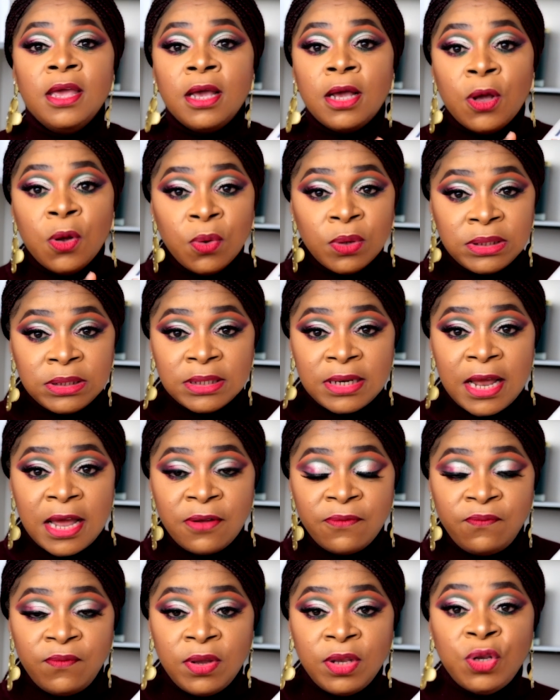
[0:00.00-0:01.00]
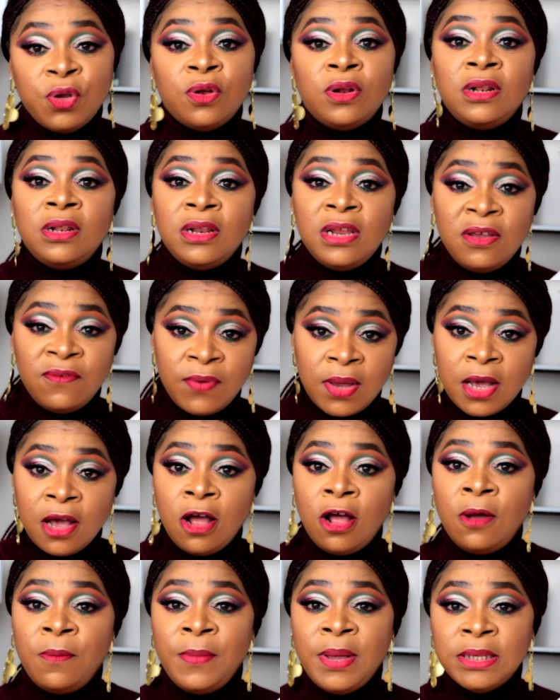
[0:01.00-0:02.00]
Go to that video, leave a
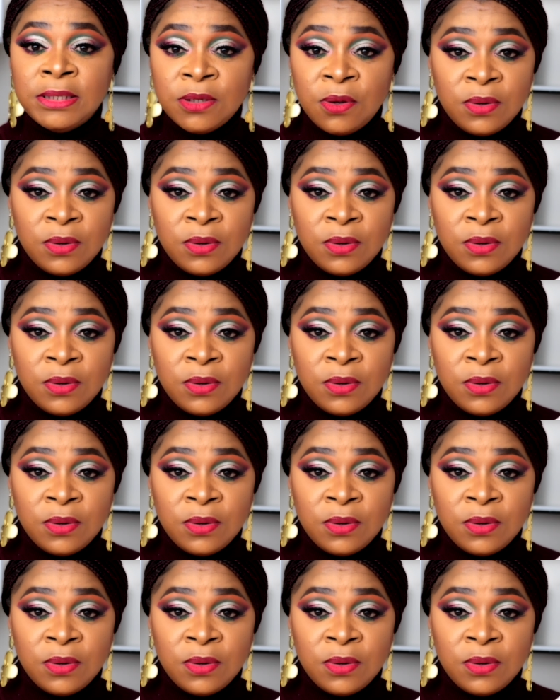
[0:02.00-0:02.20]
comment